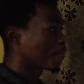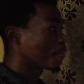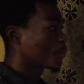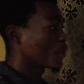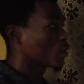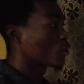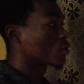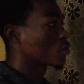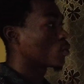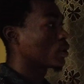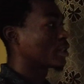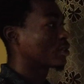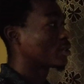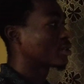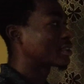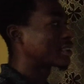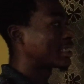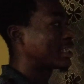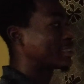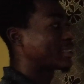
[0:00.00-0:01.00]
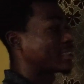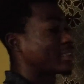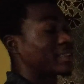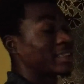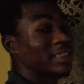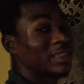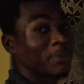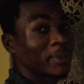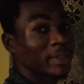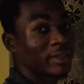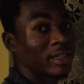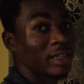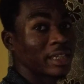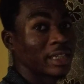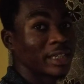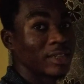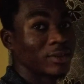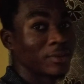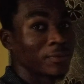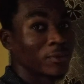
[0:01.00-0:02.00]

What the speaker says: because we are just starting this particular kind of